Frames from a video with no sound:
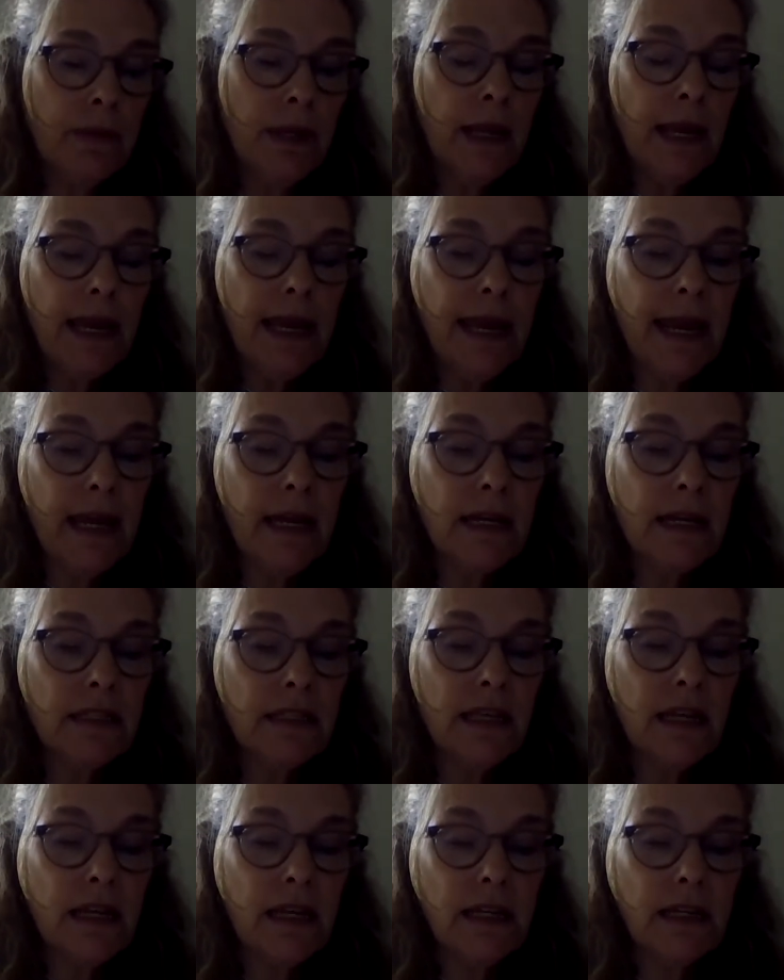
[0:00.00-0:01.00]
He had
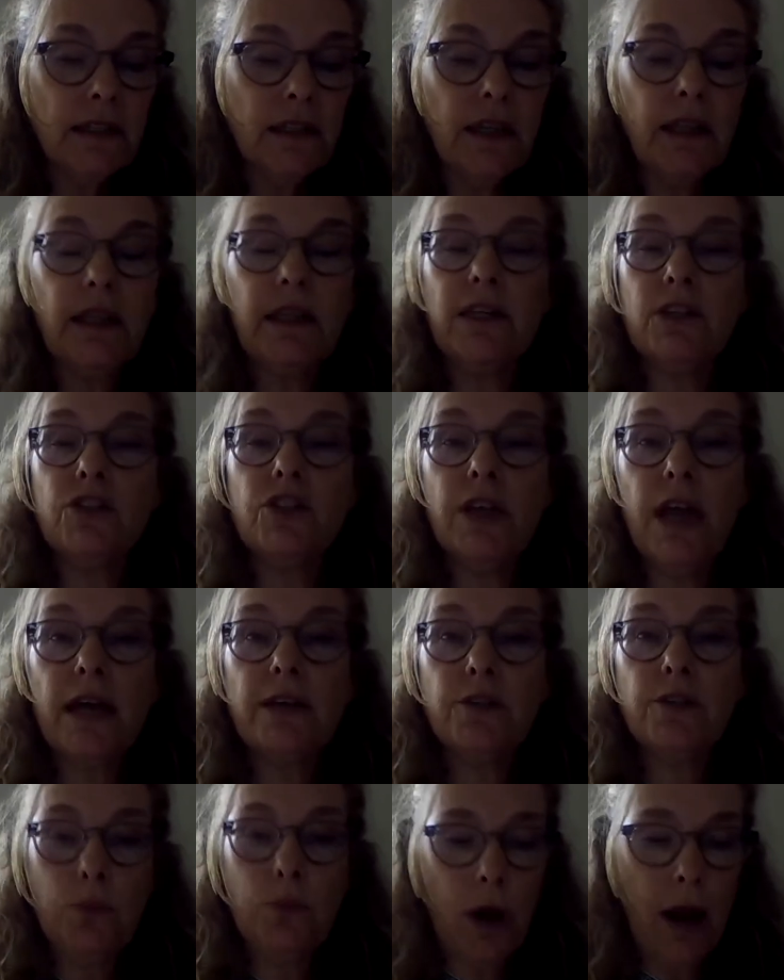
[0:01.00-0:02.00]
intended lilies,
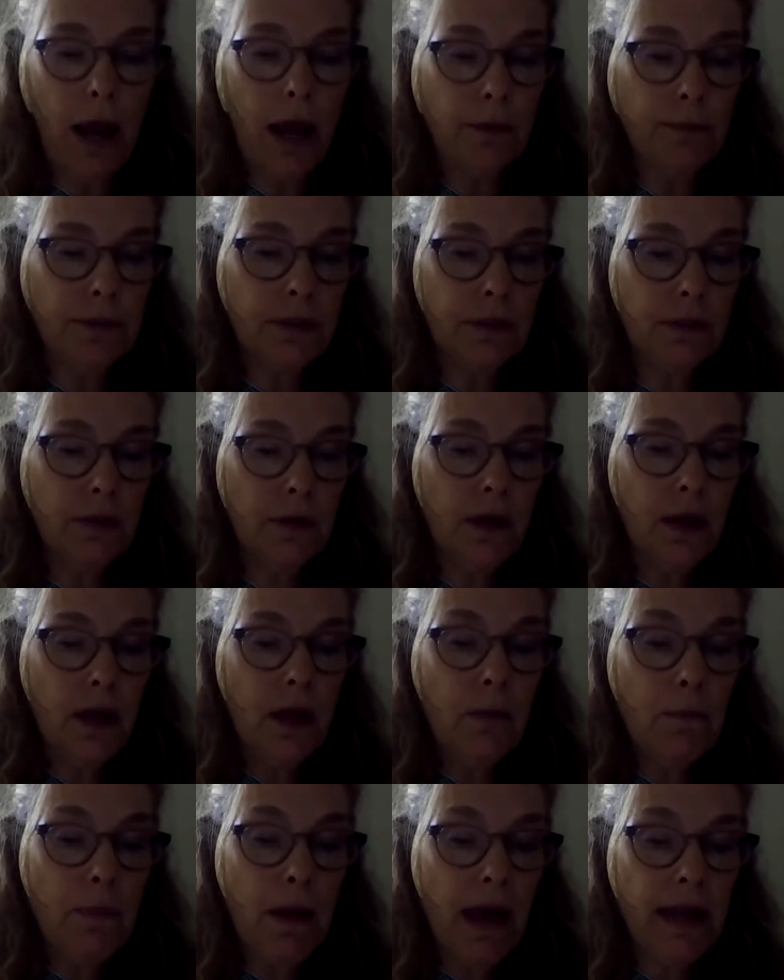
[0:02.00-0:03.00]
yes, perhaps,
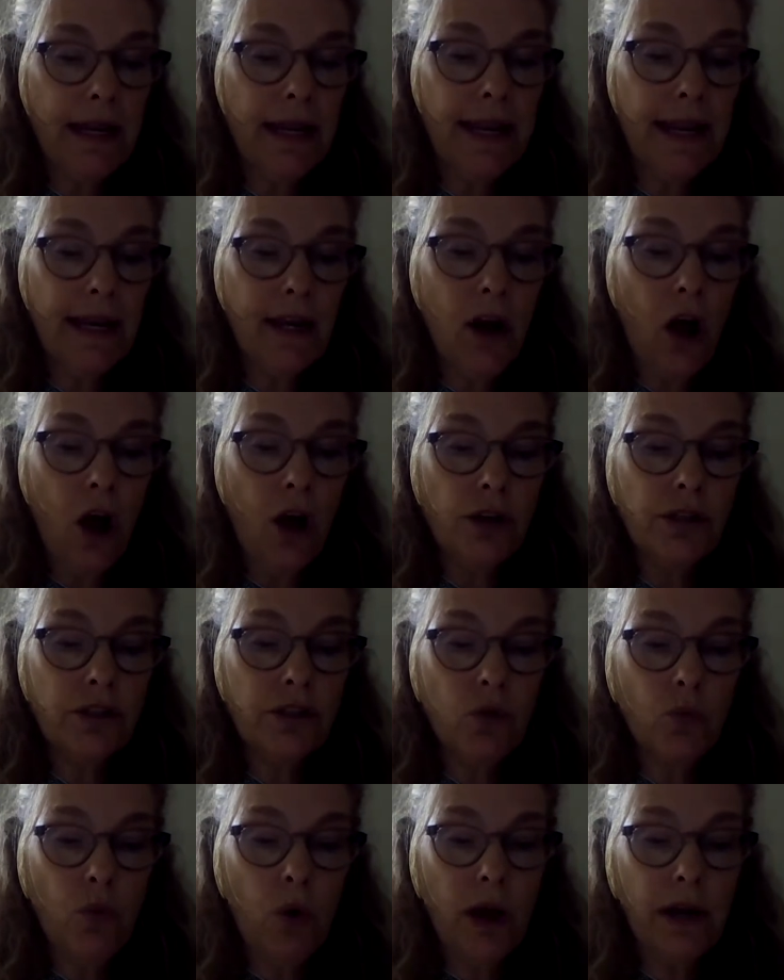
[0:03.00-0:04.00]
but he had
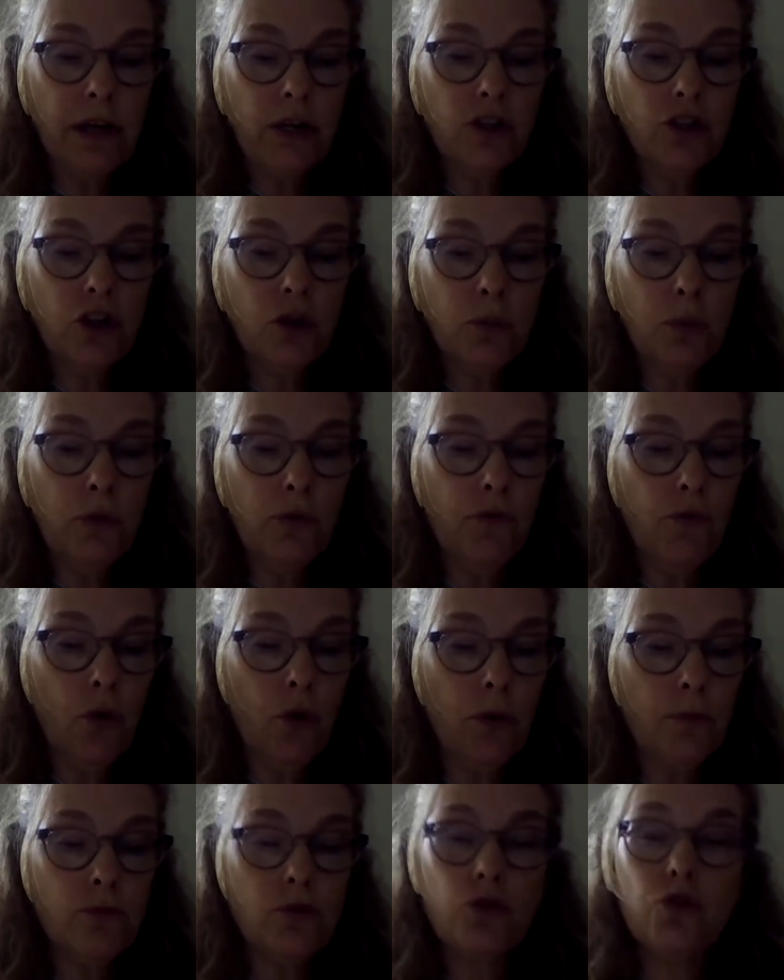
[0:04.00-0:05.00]
also wanted to
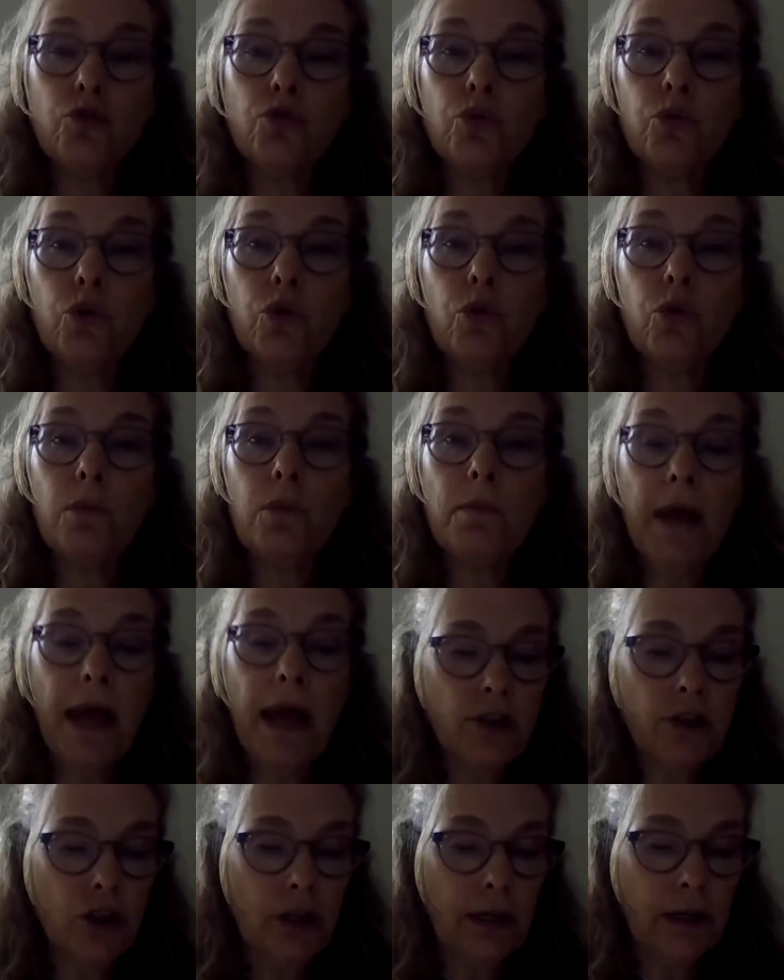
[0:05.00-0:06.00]
perform true
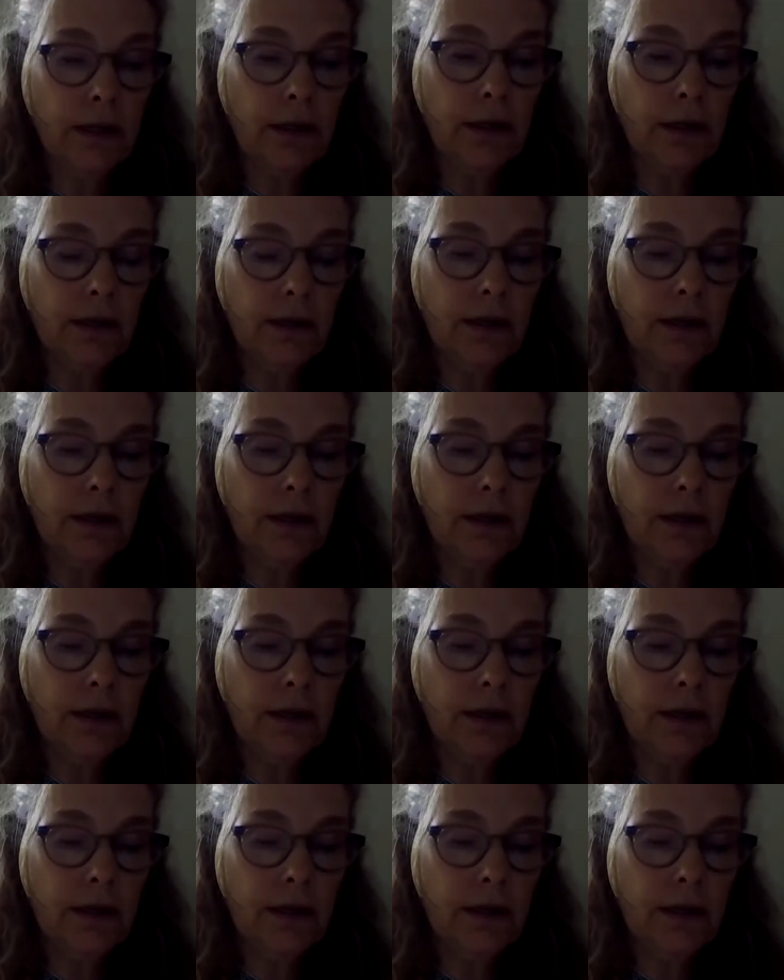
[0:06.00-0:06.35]
magic.